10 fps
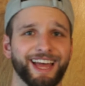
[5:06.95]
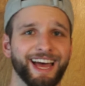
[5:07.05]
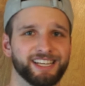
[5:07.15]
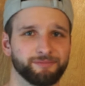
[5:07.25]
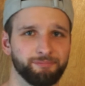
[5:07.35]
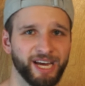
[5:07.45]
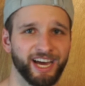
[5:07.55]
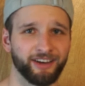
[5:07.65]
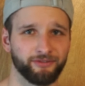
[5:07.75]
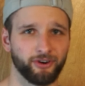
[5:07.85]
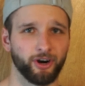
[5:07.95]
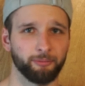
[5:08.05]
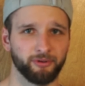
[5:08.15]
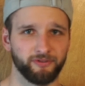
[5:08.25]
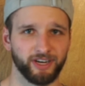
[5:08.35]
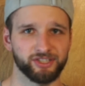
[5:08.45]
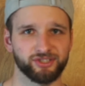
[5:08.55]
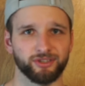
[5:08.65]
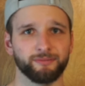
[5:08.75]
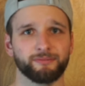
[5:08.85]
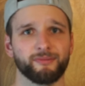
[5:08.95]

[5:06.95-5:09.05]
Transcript: as bad for our professor.